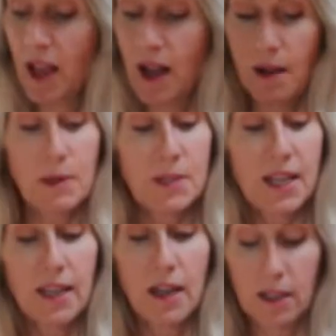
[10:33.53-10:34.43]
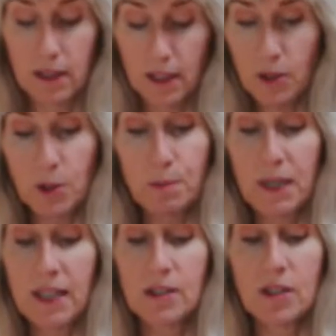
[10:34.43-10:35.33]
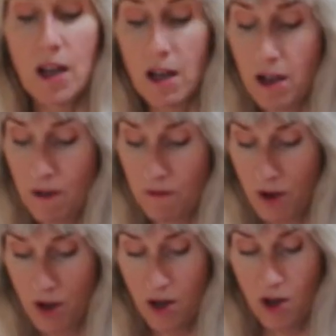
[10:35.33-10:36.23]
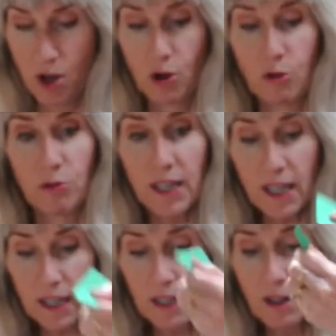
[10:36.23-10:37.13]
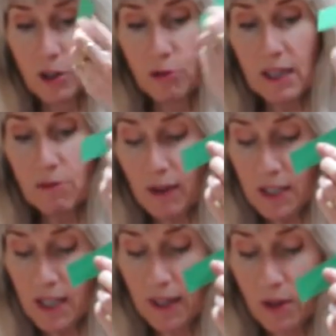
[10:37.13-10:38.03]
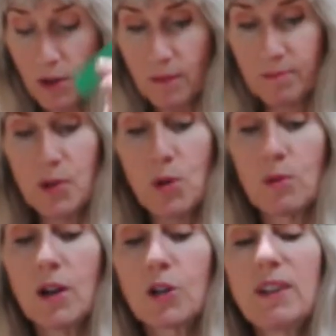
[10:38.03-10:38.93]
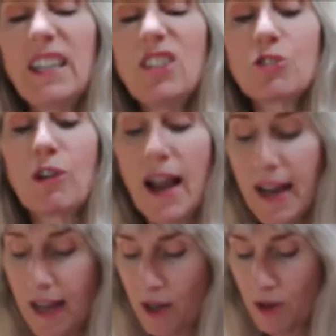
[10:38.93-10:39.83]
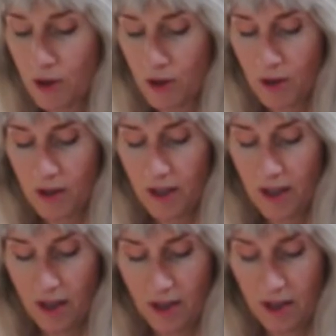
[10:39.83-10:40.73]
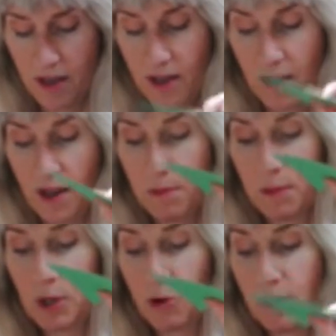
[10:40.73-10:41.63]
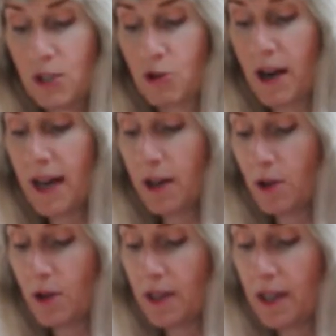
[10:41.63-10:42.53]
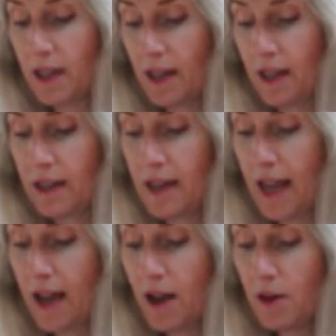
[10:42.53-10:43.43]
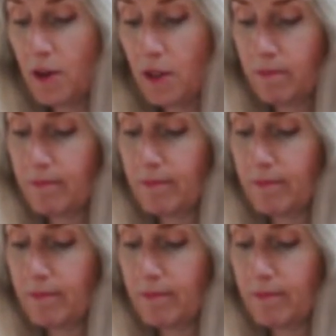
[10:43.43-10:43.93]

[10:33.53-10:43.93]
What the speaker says: I'm going to take a little piece of green rectangle, no, a green triangle. I'm going to put a green triangle down.